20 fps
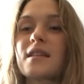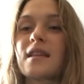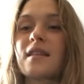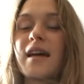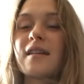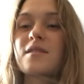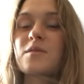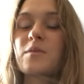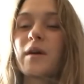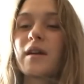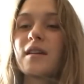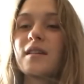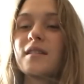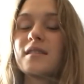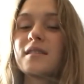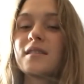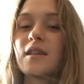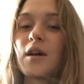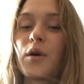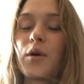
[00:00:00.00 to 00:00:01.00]
and that's why
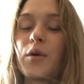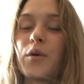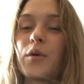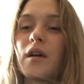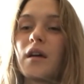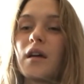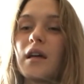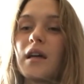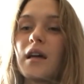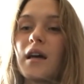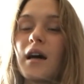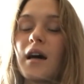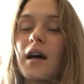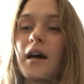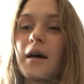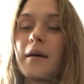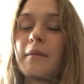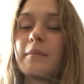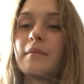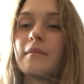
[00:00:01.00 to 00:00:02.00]
he's so
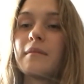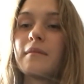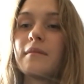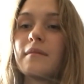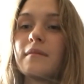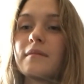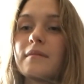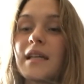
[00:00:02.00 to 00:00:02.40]
um,